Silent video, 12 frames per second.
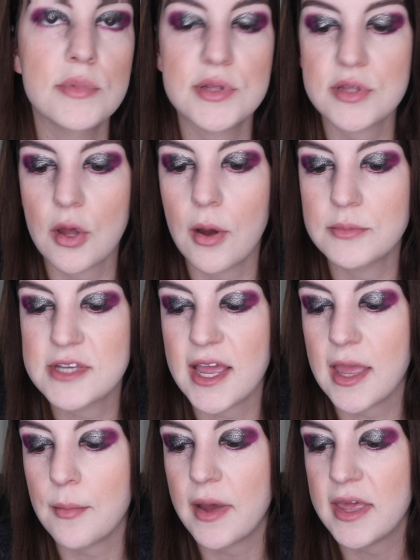So I'm
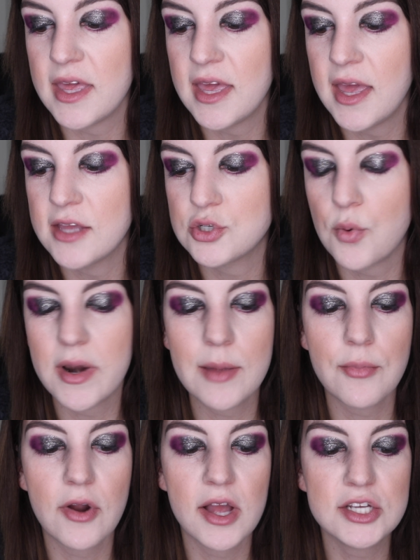taking my
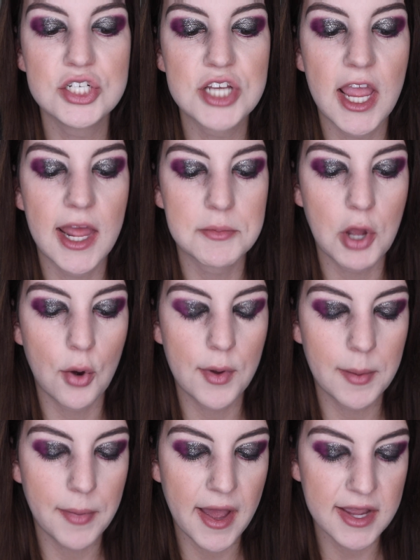E20 brush and
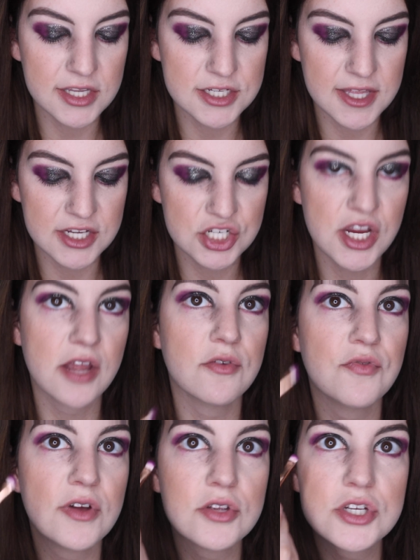going back into that shade
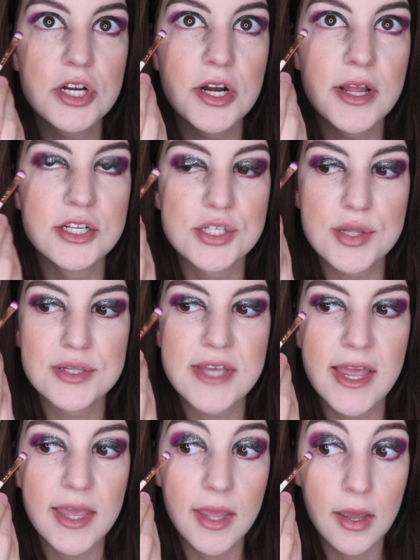Filtered and just
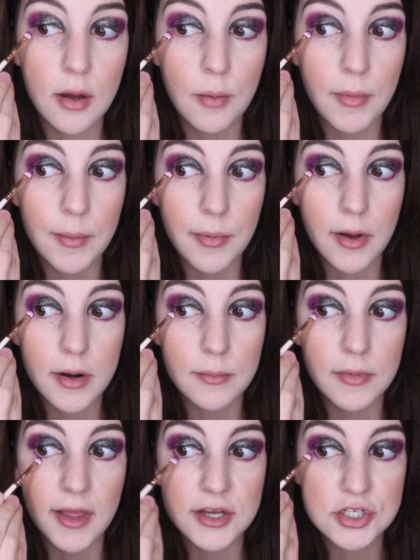taking it on my
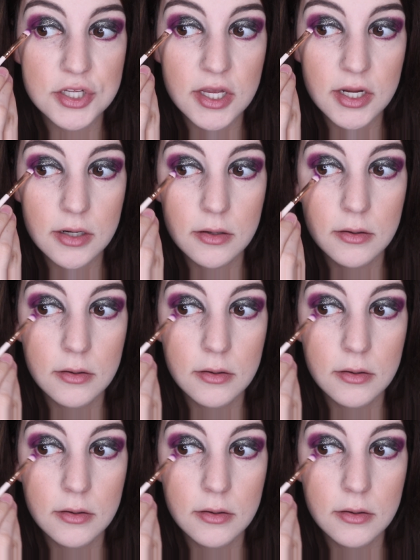bottom lash line.